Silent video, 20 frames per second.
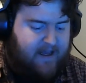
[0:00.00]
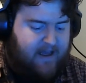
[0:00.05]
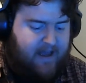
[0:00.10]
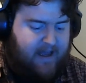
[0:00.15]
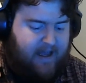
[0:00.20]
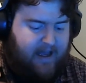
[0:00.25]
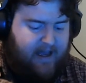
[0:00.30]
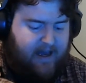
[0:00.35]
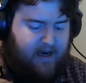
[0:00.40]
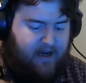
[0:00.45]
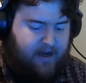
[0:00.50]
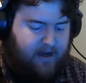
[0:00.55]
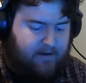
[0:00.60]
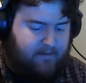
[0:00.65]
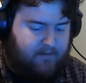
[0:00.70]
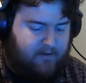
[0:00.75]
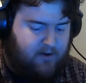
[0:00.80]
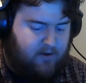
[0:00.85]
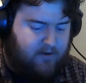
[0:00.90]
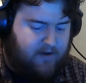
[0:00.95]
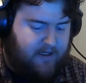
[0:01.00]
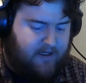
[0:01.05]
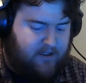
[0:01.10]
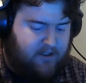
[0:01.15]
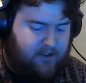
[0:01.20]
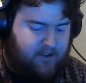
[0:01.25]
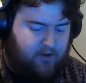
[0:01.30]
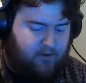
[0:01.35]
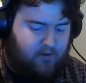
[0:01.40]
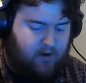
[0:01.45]
and I'm going
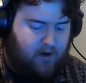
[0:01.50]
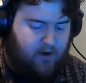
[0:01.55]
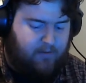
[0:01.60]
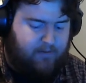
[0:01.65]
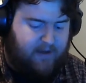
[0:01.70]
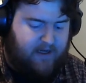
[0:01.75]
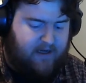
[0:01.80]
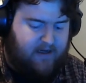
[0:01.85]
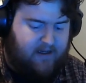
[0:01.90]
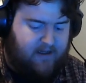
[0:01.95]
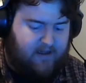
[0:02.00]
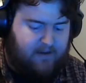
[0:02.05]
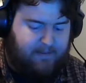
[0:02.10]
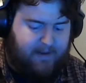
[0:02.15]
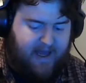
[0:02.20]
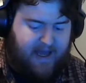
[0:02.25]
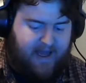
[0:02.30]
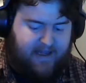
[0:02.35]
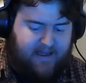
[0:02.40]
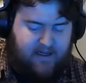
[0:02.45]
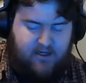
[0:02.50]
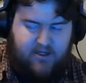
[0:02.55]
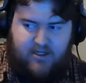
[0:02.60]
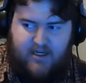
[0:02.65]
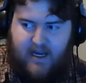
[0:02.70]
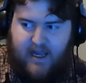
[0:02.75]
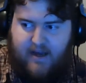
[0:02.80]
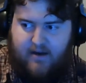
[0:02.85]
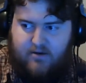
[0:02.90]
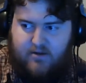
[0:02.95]
to open the package
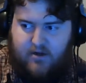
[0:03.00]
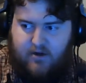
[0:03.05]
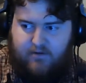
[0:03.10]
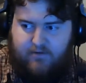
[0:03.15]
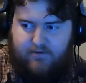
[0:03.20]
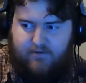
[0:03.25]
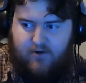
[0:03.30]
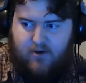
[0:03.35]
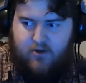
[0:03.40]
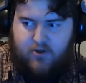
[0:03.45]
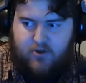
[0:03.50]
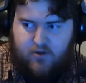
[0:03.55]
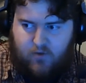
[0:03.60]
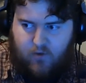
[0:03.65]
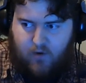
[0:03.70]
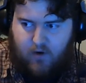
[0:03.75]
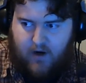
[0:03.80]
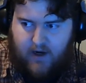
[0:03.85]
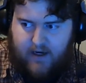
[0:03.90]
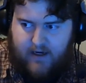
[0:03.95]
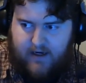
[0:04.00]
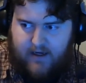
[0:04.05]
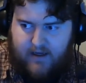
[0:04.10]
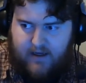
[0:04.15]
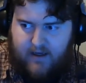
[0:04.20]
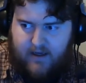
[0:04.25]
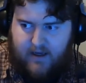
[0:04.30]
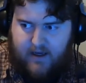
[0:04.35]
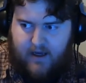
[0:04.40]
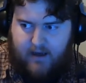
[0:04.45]
now. So first one
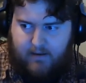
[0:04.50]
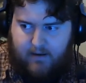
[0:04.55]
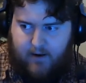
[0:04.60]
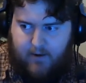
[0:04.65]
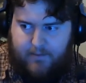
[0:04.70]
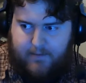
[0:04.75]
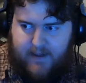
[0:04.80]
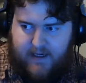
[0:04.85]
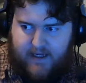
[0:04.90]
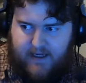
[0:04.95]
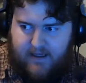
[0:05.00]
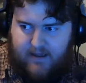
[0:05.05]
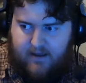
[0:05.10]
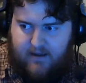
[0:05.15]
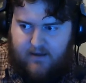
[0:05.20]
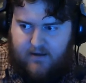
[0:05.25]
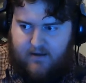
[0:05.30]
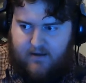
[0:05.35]
opening.